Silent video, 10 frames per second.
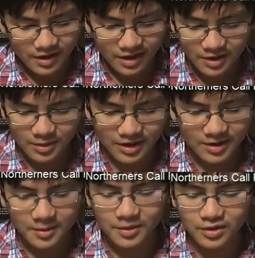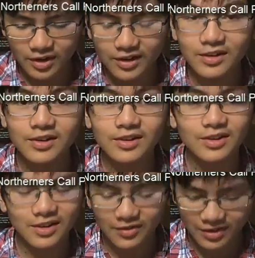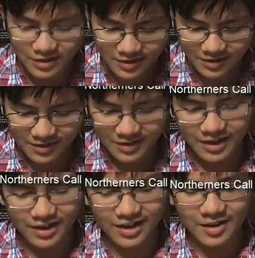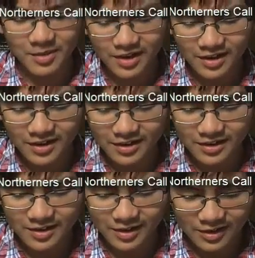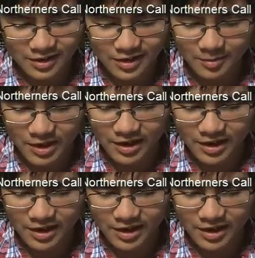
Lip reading: Anyway, I'm going to try this to see if it's good. And I bet it is, because since it's my